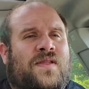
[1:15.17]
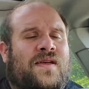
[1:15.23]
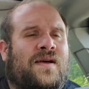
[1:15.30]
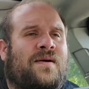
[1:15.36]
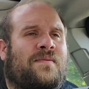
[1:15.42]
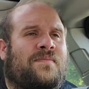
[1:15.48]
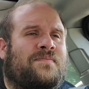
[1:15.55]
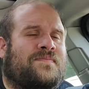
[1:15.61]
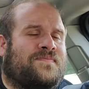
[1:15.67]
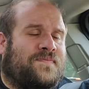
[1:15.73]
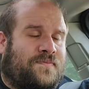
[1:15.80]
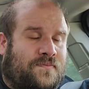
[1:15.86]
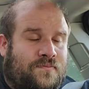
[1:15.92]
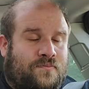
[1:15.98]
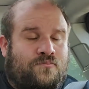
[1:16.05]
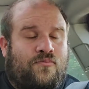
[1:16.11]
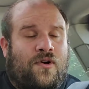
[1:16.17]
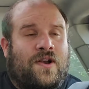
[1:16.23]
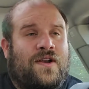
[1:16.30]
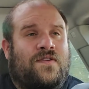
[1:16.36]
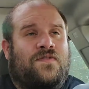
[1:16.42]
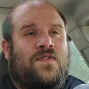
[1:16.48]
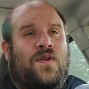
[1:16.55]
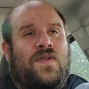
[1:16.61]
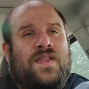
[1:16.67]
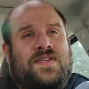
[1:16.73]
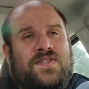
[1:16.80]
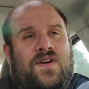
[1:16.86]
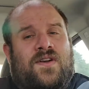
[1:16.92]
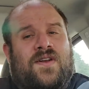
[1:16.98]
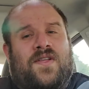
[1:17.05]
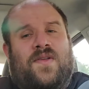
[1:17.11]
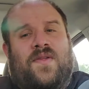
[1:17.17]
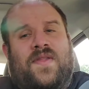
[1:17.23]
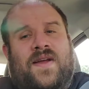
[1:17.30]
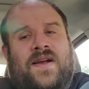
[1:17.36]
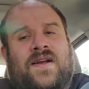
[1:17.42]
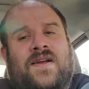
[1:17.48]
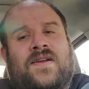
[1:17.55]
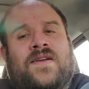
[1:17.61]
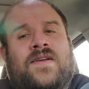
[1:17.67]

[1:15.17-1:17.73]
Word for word: Uh, Brendan Foley's article there.